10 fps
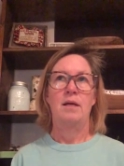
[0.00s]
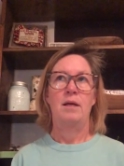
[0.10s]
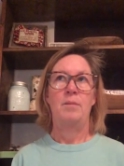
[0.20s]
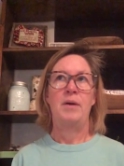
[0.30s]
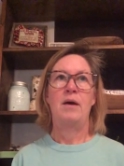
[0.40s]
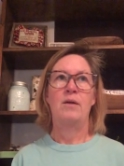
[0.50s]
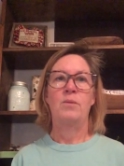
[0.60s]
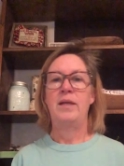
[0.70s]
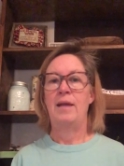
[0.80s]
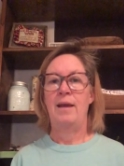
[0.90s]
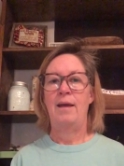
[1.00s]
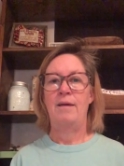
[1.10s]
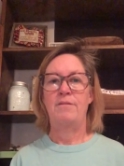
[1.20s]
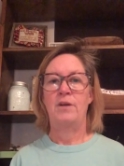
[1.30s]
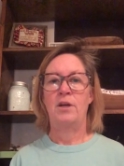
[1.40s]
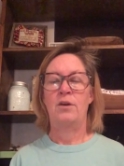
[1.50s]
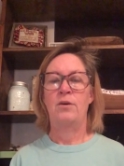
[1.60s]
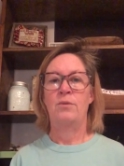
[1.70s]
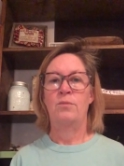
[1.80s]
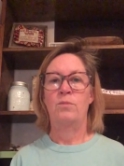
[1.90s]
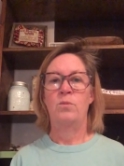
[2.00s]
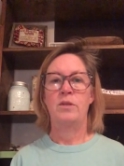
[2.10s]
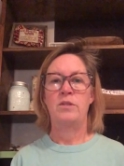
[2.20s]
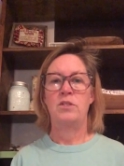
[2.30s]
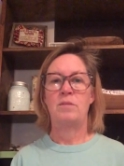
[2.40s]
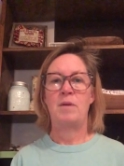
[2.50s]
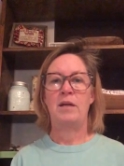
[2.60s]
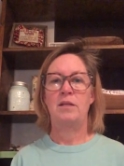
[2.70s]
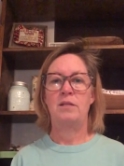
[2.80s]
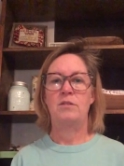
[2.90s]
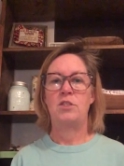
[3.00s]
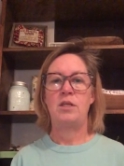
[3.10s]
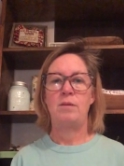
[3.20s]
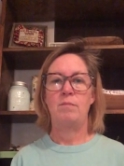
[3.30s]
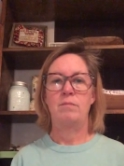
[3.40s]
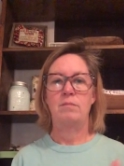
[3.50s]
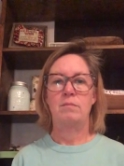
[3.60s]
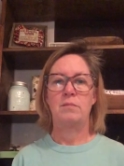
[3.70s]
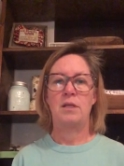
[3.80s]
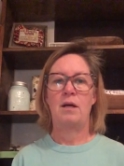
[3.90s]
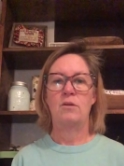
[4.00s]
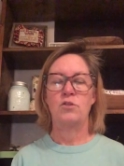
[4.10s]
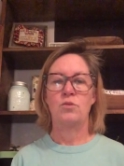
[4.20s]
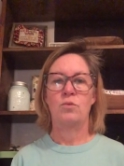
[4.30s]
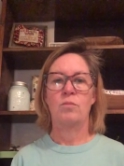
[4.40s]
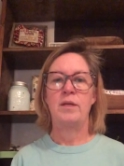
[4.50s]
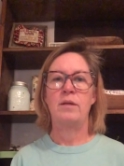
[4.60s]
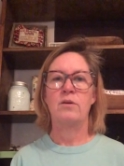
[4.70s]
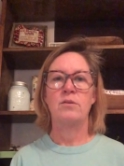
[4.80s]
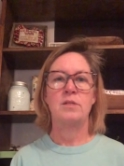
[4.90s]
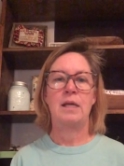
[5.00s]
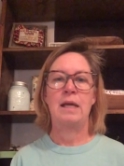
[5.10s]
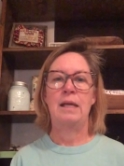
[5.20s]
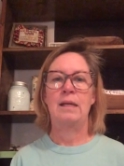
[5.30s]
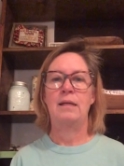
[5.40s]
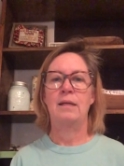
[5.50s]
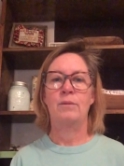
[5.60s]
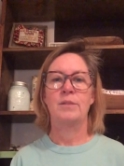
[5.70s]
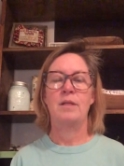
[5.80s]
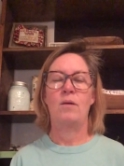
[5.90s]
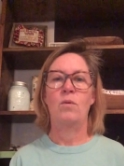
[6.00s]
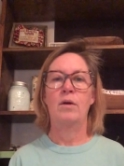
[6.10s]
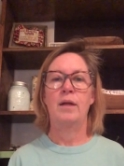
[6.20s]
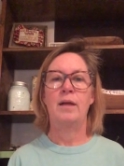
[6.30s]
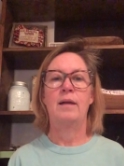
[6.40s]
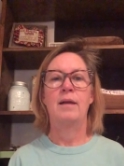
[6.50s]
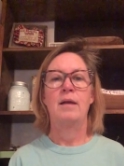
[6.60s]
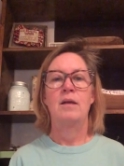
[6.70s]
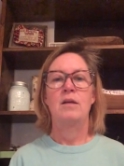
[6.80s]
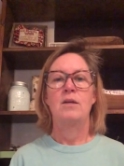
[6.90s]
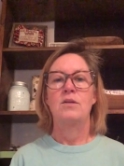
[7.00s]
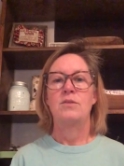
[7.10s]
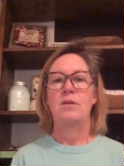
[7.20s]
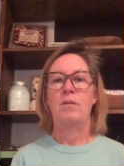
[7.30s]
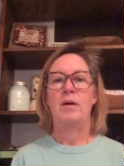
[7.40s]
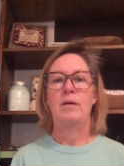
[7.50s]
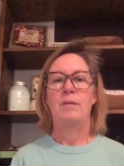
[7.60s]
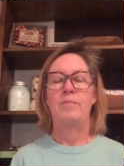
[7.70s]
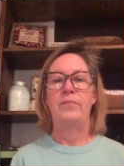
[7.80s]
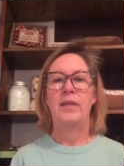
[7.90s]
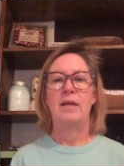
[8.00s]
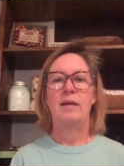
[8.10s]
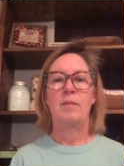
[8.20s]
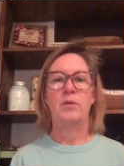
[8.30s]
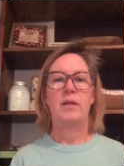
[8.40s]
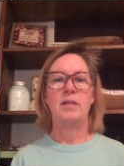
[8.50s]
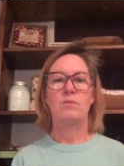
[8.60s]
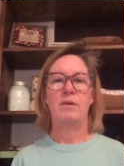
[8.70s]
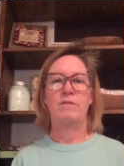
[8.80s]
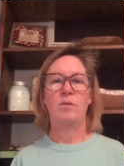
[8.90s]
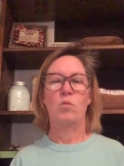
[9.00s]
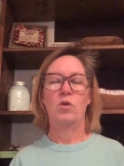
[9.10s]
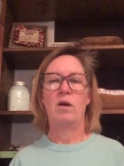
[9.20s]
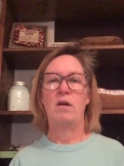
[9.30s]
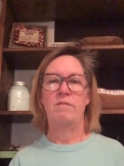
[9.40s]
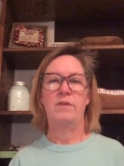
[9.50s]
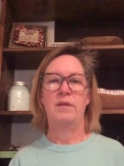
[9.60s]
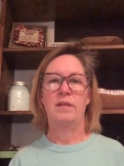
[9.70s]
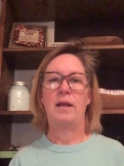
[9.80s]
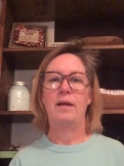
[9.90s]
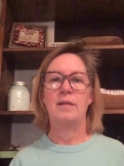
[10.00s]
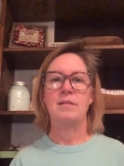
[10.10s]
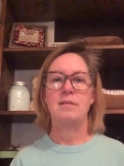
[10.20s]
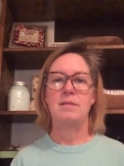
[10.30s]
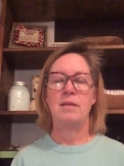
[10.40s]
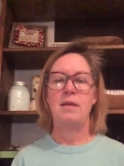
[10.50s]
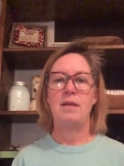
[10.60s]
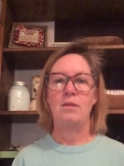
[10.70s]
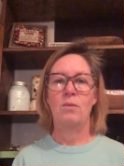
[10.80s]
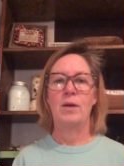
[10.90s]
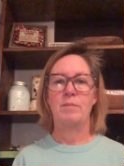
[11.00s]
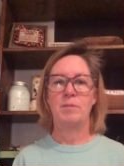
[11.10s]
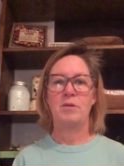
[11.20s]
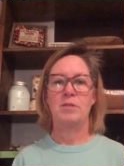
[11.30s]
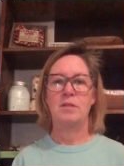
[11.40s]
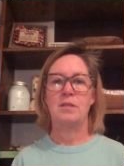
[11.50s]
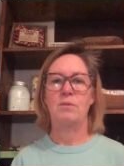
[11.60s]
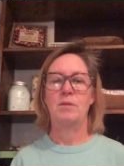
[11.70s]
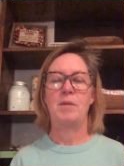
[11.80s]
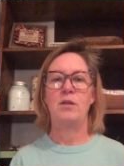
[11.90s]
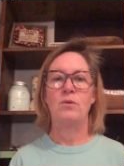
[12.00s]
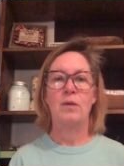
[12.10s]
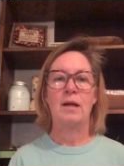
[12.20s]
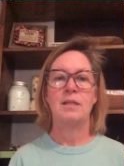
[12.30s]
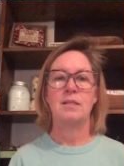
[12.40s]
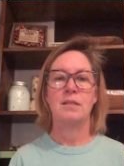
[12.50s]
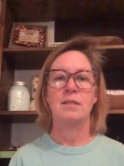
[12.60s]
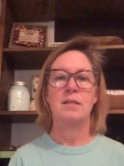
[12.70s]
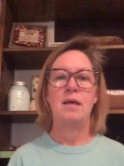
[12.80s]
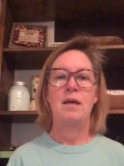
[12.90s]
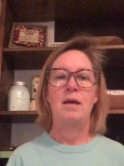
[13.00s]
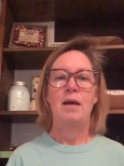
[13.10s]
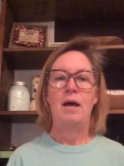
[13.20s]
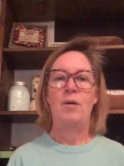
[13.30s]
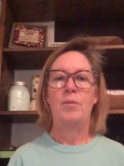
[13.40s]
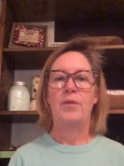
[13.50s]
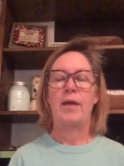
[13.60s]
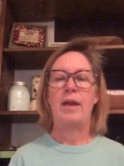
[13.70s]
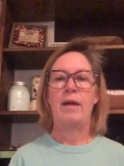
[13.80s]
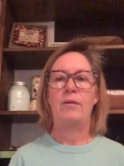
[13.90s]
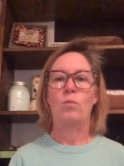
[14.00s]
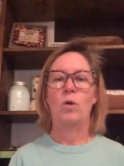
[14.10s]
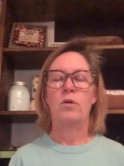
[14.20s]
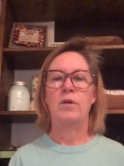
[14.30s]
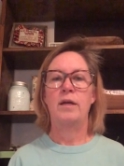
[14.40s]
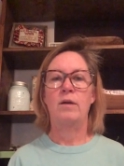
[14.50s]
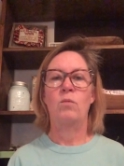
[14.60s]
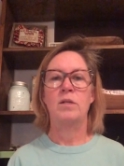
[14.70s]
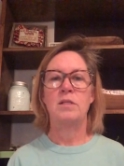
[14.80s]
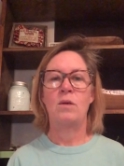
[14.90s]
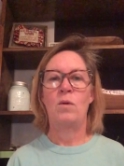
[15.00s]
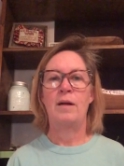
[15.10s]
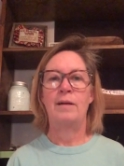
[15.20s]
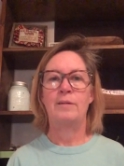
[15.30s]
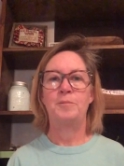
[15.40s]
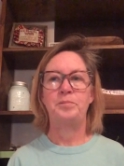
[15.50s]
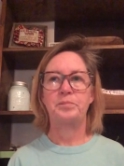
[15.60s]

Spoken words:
about a week and a half ago with just my cheap dollar store readers, and it was not working. So in a couple days, when I feel more confident that I can see the way I'm supposed to see with my new glasses, I'll pull that out and work on it once in a while,